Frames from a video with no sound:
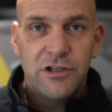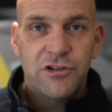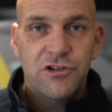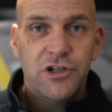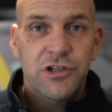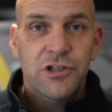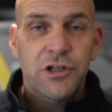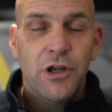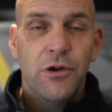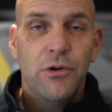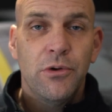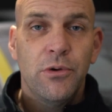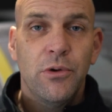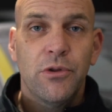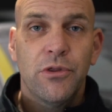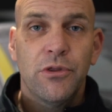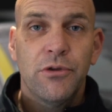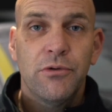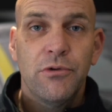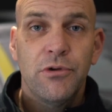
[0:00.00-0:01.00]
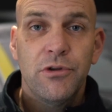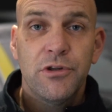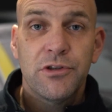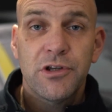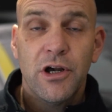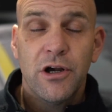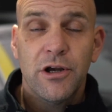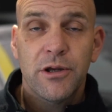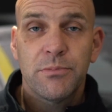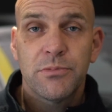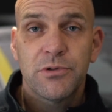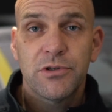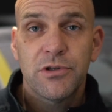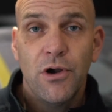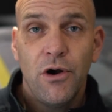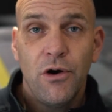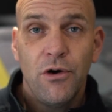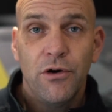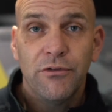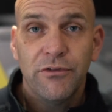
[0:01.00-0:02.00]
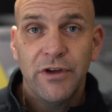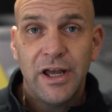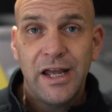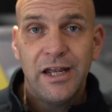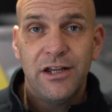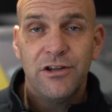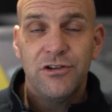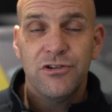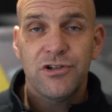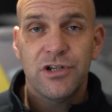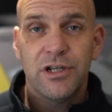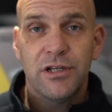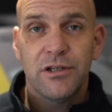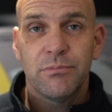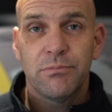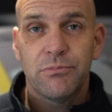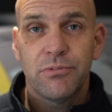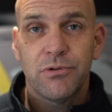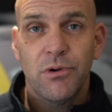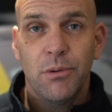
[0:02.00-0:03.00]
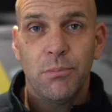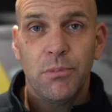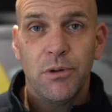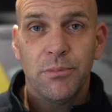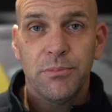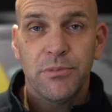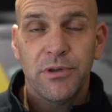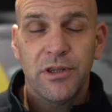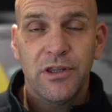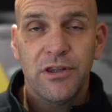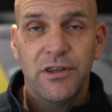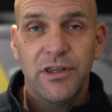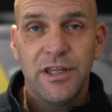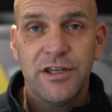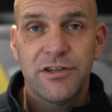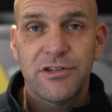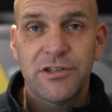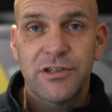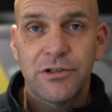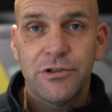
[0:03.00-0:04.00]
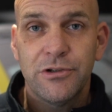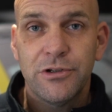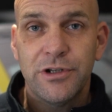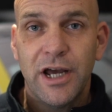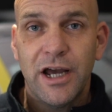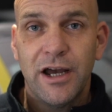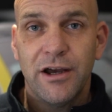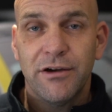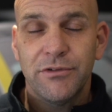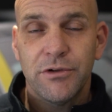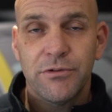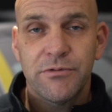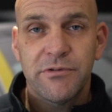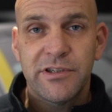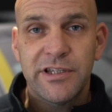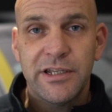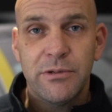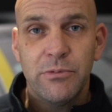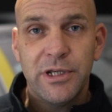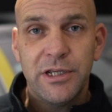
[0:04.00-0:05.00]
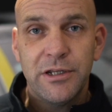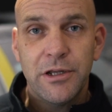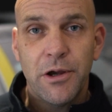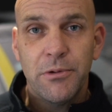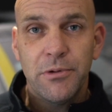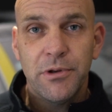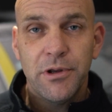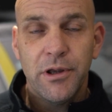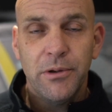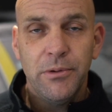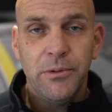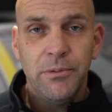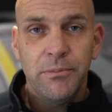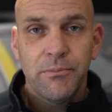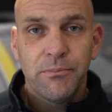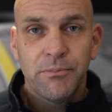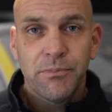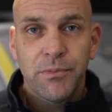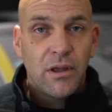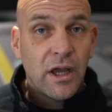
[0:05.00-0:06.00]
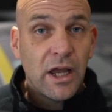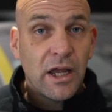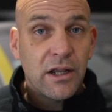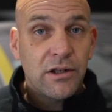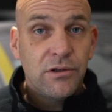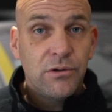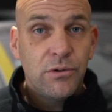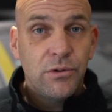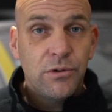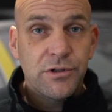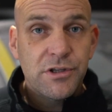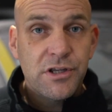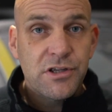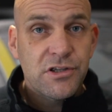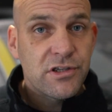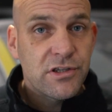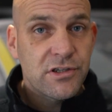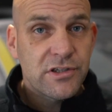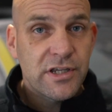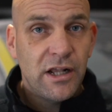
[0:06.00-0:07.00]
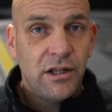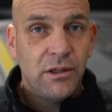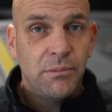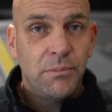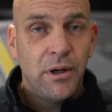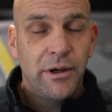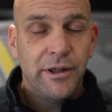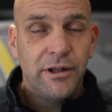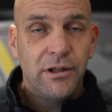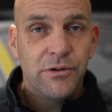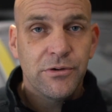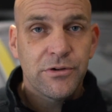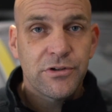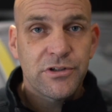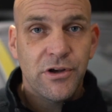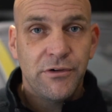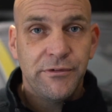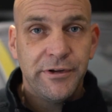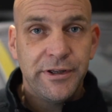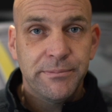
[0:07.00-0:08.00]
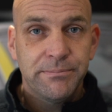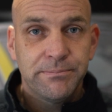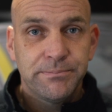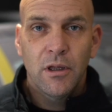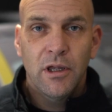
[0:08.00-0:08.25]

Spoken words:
let's just go through the types of engine problem that this could have. Obviously we don't know, and nor does the seller by the looks of it.